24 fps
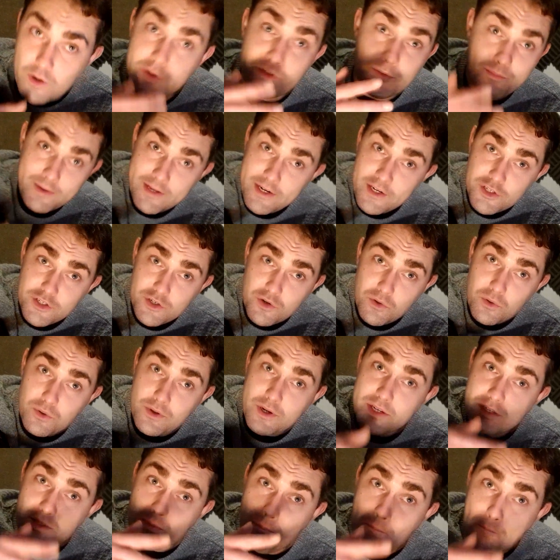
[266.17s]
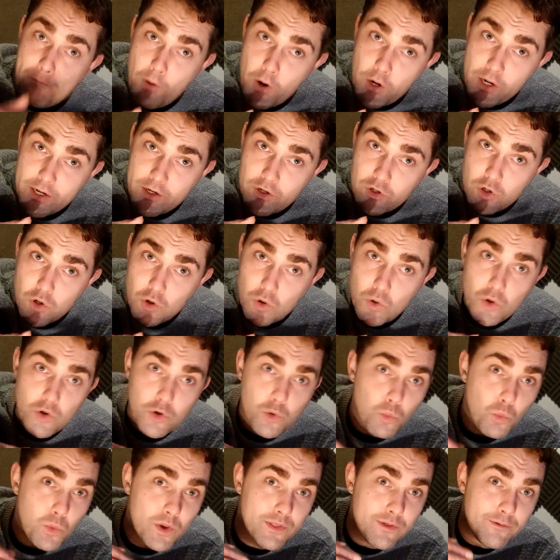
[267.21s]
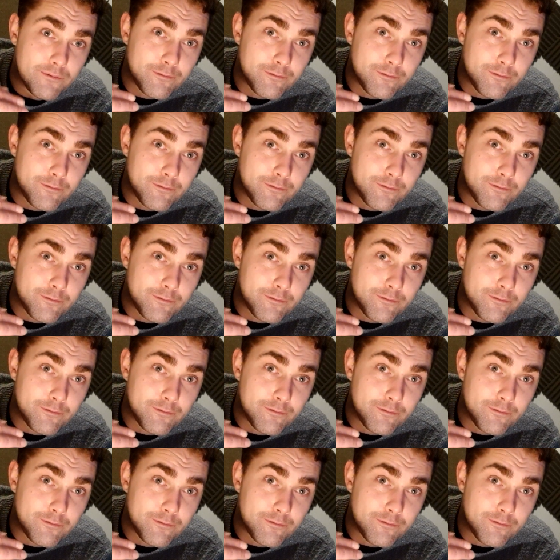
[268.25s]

A diminished chord is a minor chord with